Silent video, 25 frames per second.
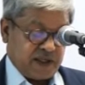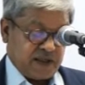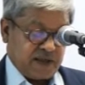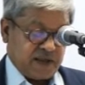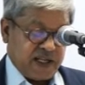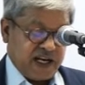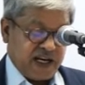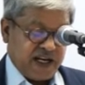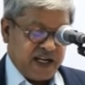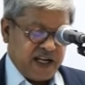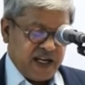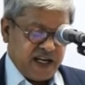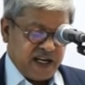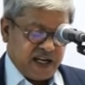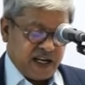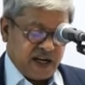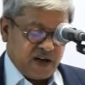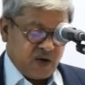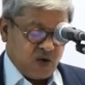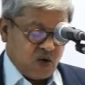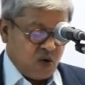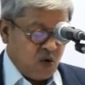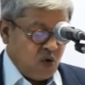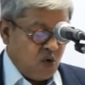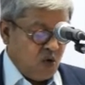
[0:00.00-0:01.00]
that he
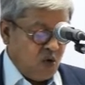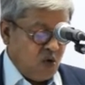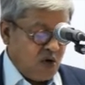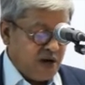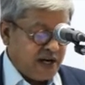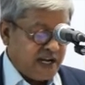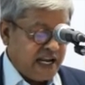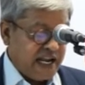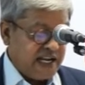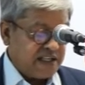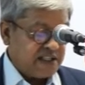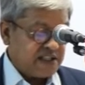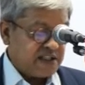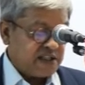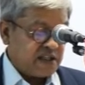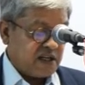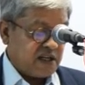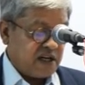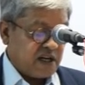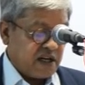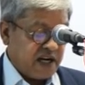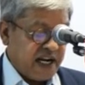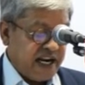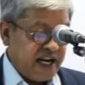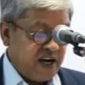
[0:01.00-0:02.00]
can go against the
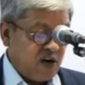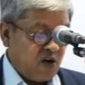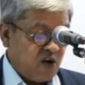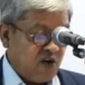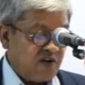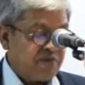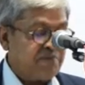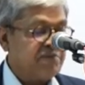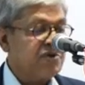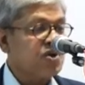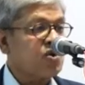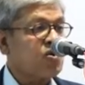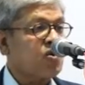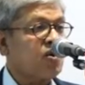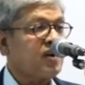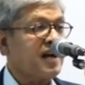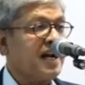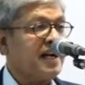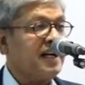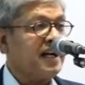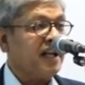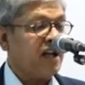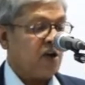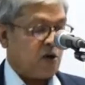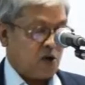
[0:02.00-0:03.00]
grain of
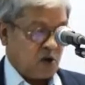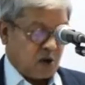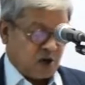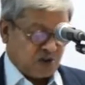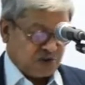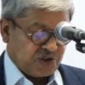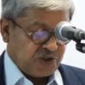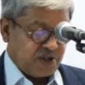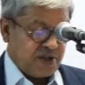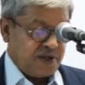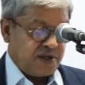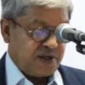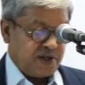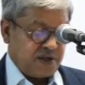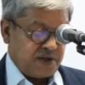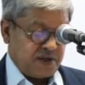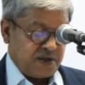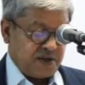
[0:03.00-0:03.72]
bureaucratic caution